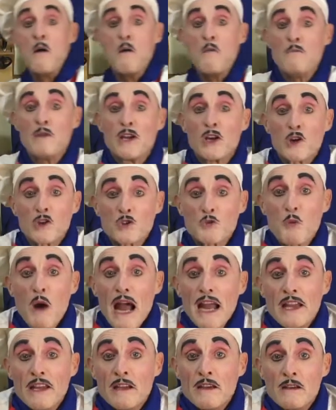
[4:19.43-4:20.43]
Because
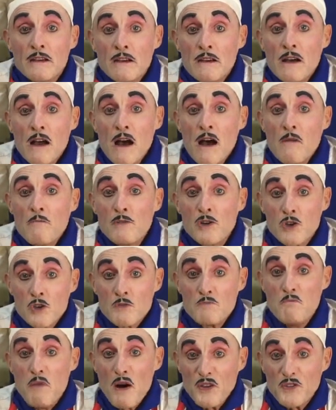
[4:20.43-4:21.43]
why? Because
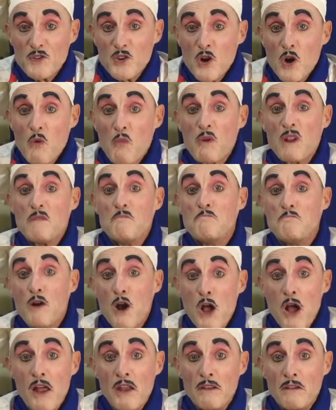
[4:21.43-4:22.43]
butter will
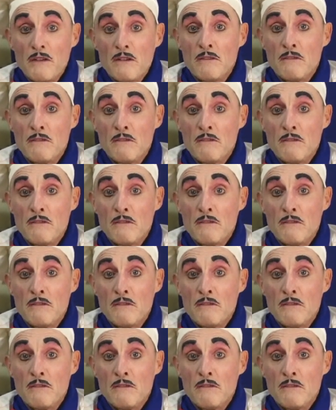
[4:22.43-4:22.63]
burn.